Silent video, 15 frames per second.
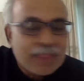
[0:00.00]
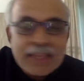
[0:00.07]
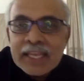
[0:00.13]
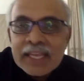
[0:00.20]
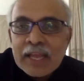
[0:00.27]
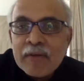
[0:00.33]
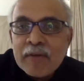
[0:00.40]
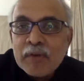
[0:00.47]

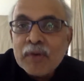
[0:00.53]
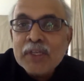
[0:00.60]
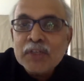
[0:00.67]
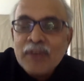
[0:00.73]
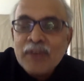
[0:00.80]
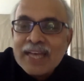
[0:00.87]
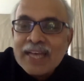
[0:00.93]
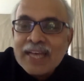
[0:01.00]
everyone is
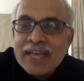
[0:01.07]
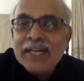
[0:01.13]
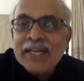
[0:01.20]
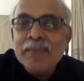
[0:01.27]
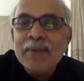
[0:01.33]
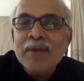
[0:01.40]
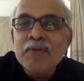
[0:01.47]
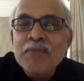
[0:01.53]

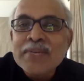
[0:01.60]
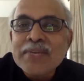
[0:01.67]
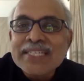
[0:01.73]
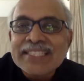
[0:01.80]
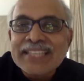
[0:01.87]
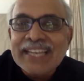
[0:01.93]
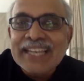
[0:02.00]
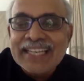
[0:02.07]
fascinated by
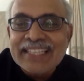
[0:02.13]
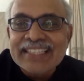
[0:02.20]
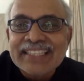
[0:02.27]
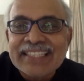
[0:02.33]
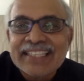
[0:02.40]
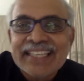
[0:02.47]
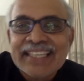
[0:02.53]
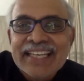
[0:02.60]
women's
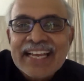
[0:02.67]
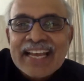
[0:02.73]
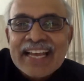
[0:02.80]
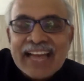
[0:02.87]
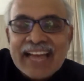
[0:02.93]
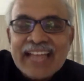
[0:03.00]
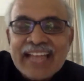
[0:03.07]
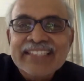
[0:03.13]
health
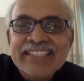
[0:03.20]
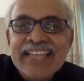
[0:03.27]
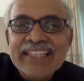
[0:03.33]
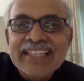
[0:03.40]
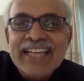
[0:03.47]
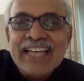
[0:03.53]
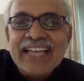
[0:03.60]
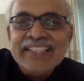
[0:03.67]
rather
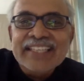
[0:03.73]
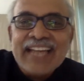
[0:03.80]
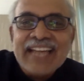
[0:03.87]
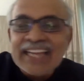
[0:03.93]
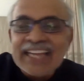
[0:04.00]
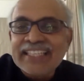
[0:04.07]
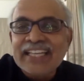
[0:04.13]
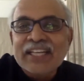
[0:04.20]
than the other
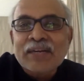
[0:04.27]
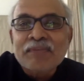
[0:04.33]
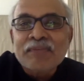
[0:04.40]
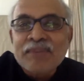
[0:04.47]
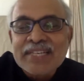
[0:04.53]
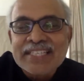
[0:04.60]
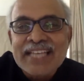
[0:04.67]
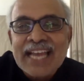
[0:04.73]
high-tech
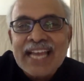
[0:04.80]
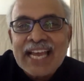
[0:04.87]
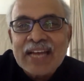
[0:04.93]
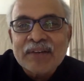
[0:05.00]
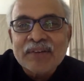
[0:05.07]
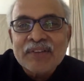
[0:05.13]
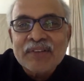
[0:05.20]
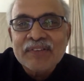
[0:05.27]
companies I
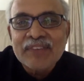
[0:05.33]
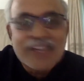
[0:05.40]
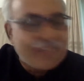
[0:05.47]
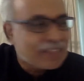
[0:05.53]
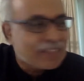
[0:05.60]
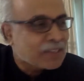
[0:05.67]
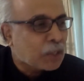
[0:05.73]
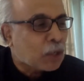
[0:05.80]
have. If
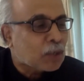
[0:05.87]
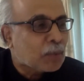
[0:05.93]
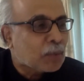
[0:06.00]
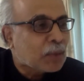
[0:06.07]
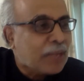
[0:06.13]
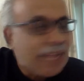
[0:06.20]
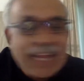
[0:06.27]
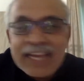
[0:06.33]
I talk
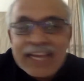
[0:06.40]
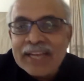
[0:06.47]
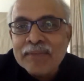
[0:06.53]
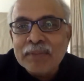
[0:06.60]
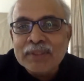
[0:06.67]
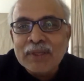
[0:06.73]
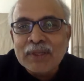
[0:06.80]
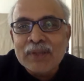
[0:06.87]
about AI and
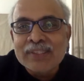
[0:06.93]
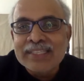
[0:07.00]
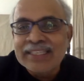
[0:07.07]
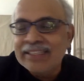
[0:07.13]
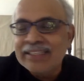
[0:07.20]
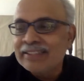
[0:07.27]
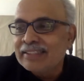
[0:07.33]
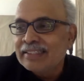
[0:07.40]

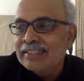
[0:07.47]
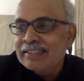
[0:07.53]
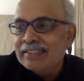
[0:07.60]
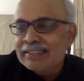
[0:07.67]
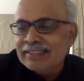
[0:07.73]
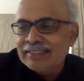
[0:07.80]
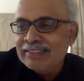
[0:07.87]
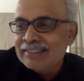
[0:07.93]
pathology,
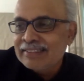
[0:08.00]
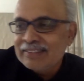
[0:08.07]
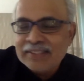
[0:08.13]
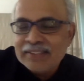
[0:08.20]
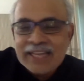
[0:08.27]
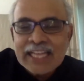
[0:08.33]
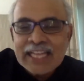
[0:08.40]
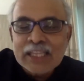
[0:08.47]

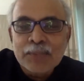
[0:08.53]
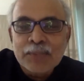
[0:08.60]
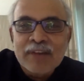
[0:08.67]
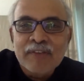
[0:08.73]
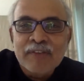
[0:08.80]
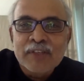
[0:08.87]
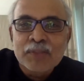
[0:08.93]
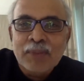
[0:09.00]
health
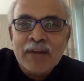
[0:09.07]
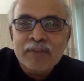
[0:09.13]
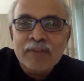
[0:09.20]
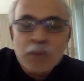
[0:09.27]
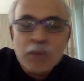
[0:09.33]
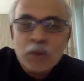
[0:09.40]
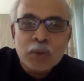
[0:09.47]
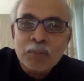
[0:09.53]
benefits
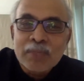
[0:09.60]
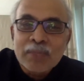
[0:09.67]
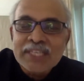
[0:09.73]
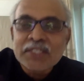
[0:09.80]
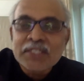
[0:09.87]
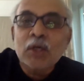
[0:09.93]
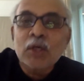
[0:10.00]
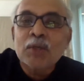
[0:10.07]
platform, no, please
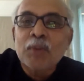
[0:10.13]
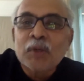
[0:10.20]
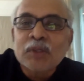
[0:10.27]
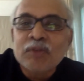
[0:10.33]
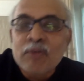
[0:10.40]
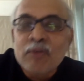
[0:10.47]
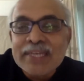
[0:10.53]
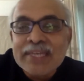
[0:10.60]
talk about
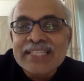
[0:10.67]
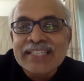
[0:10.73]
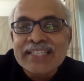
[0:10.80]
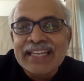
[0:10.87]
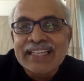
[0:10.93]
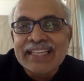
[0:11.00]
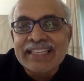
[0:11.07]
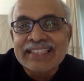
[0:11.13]
the women's
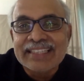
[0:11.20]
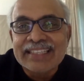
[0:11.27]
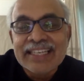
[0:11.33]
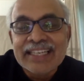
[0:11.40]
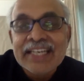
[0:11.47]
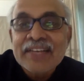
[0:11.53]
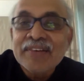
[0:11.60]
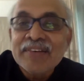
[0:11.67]
health.
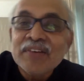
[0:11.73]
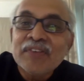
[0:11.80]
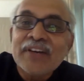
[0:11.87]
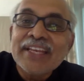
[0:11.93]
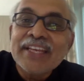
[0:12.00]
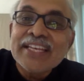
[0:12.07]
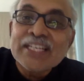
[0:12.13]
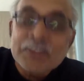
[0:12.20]
Even
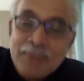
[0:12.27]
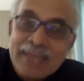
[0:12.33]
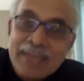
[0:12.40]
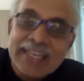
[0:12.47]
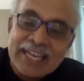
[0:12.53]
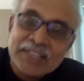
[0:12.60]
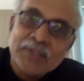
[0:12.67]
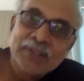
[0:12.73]
5 years back,
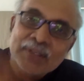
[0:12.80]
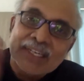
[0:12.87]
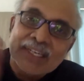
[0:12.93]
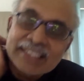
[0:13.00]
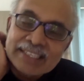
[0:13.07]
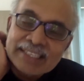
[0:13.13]
actually.